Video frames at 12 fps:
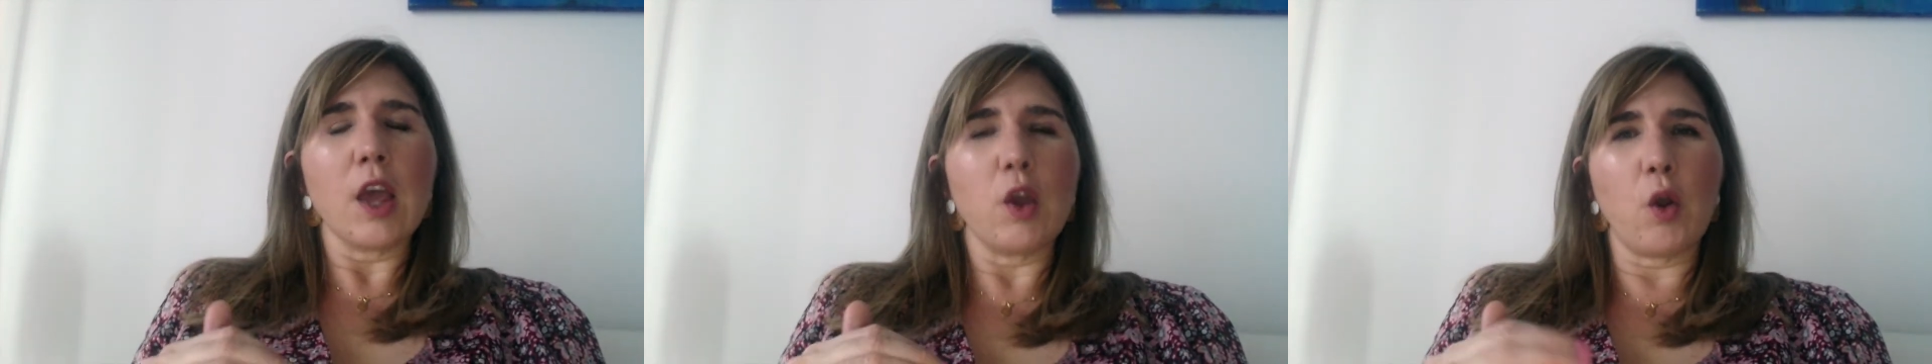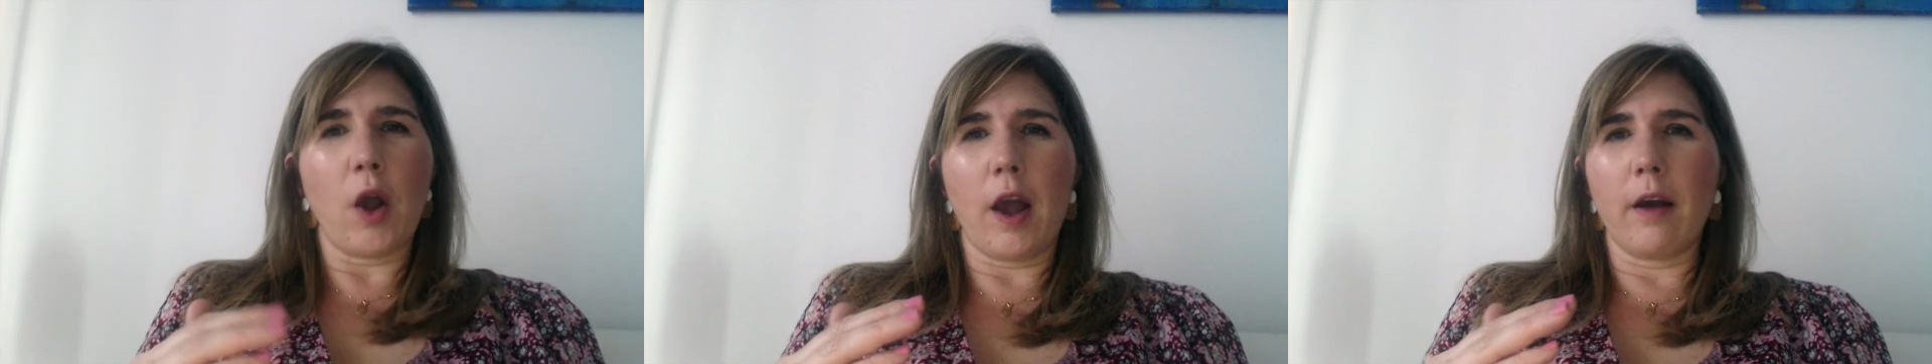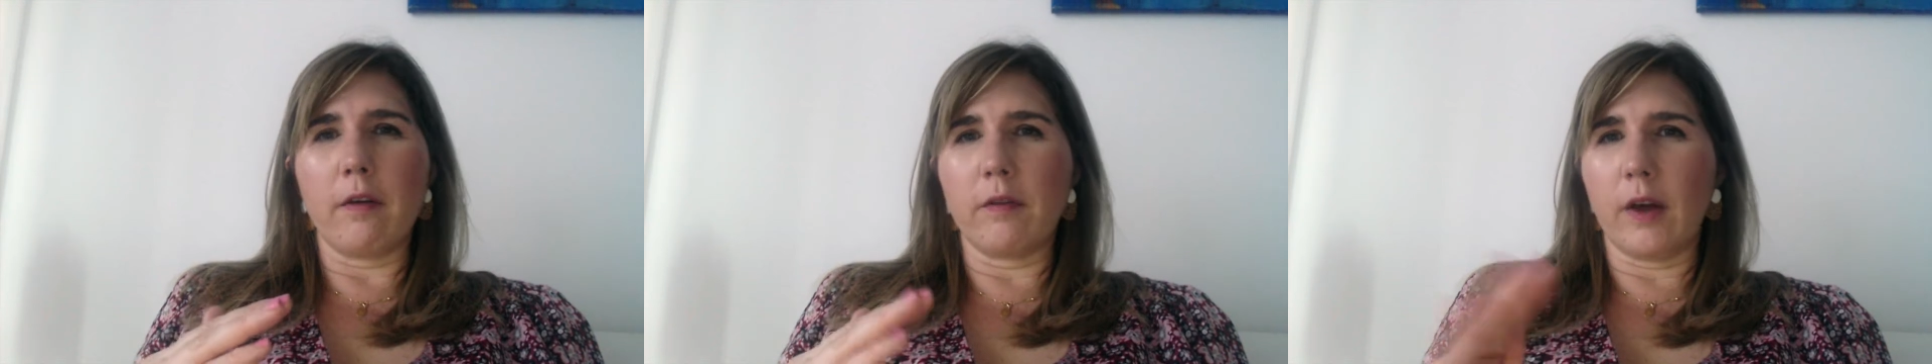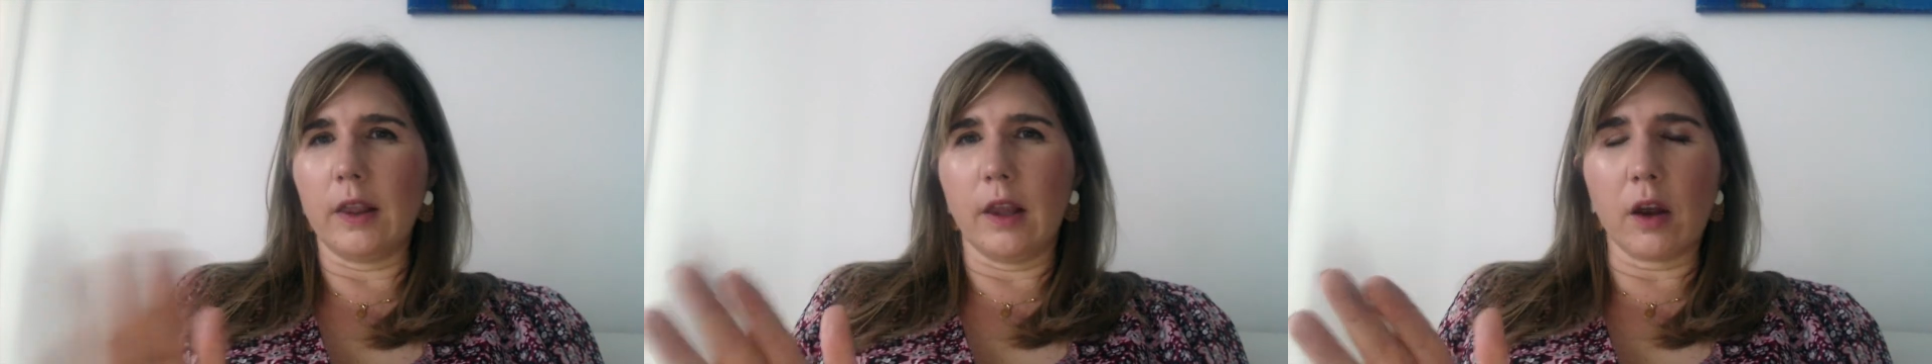you have
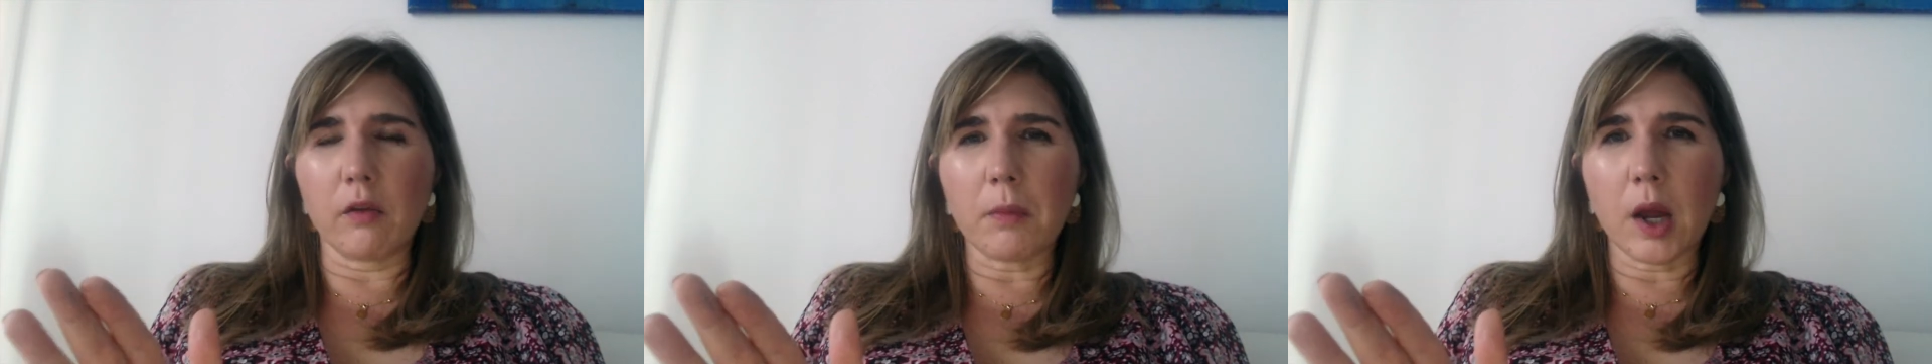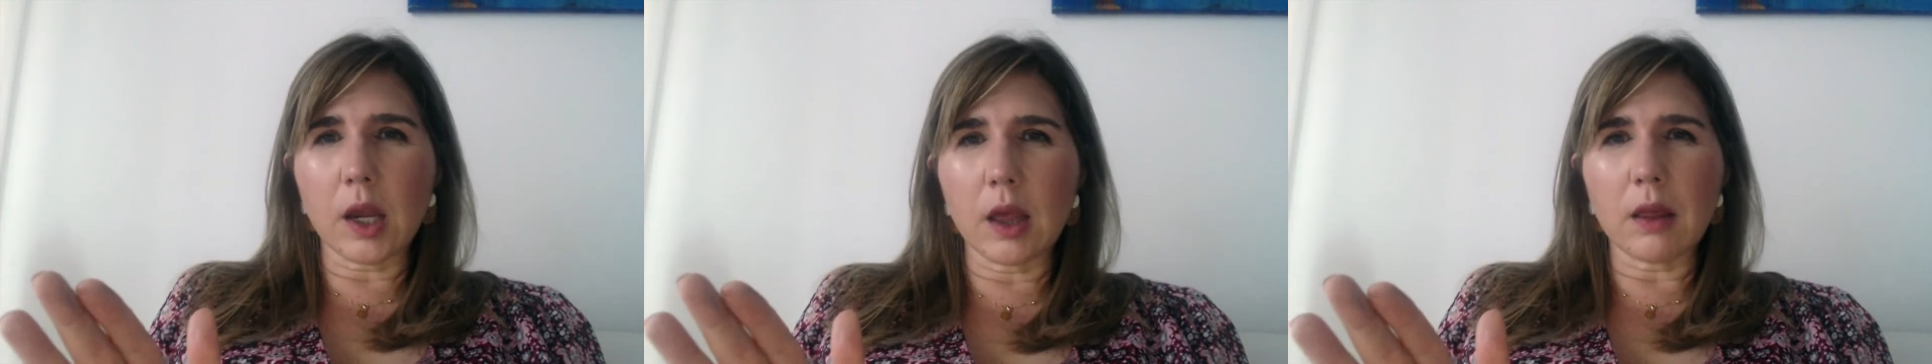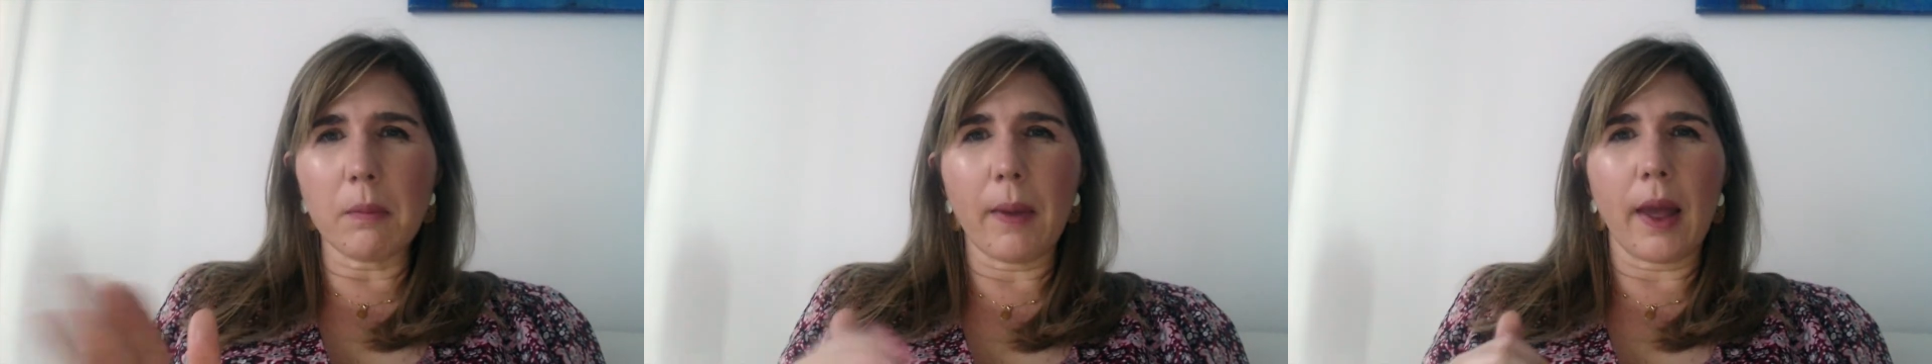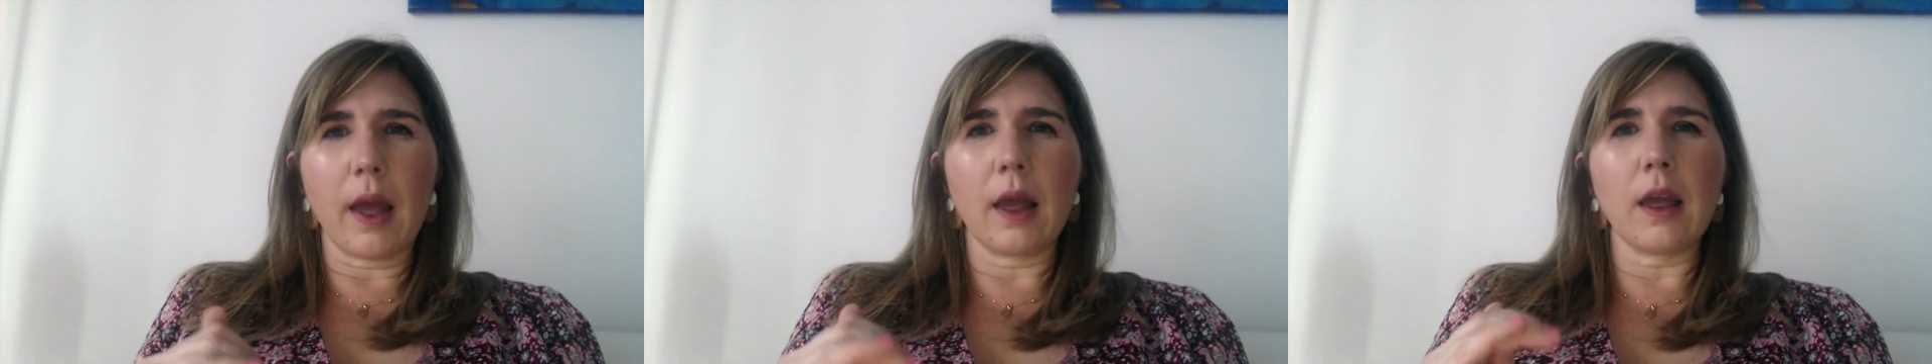a lot of money in the
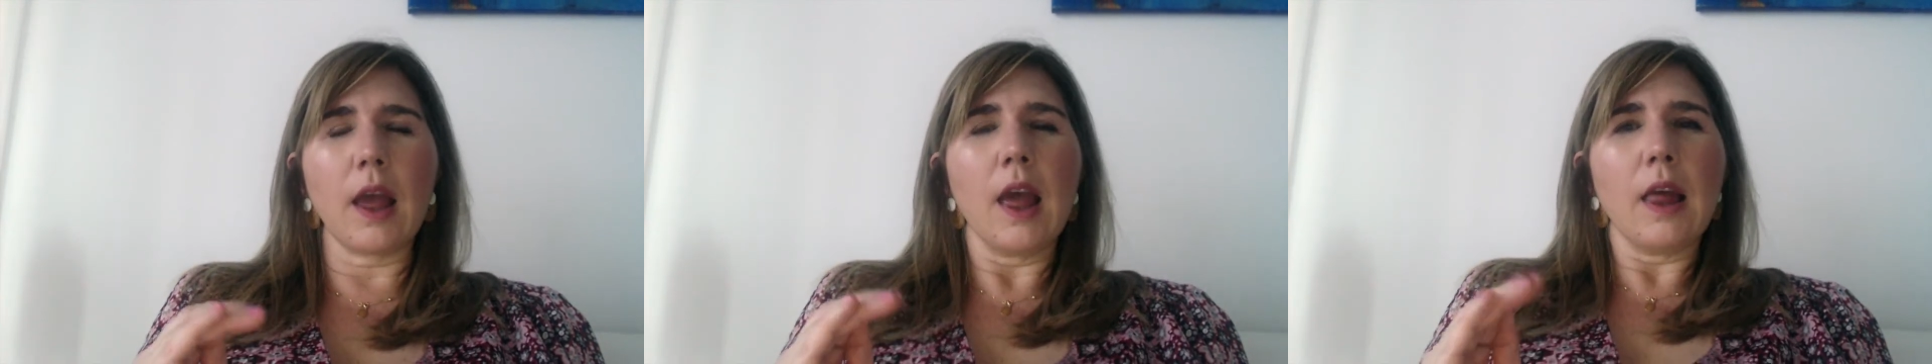bank,